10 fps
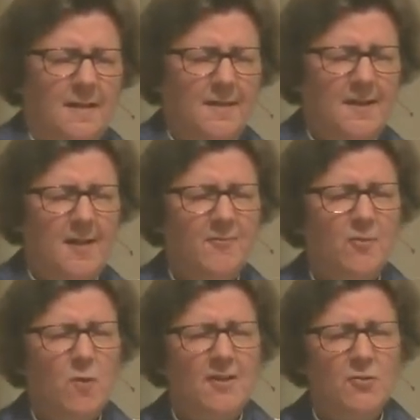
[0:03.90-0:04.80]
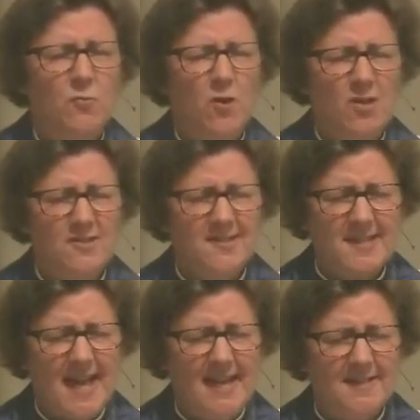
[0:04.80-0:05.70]
In the name of the one who
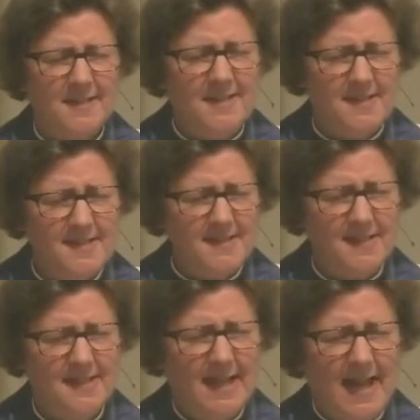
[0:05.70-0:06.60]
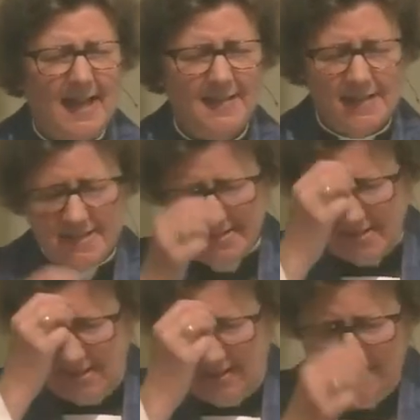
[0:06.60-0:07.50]
was and is to
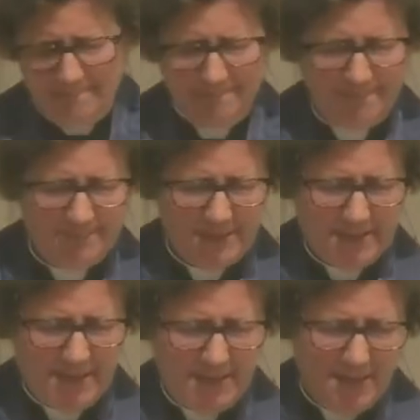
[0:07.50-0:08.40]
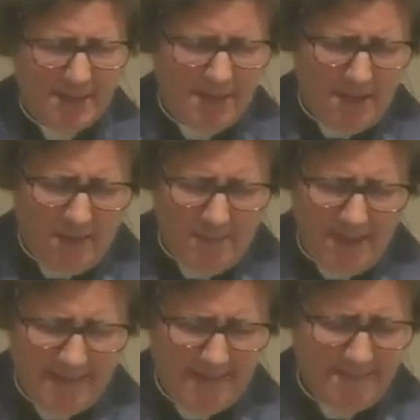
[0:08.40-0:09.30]
come.
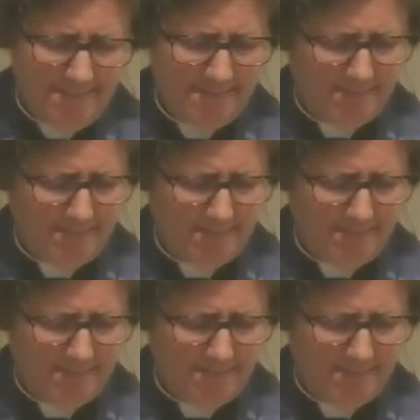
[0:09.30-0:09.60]
Amen.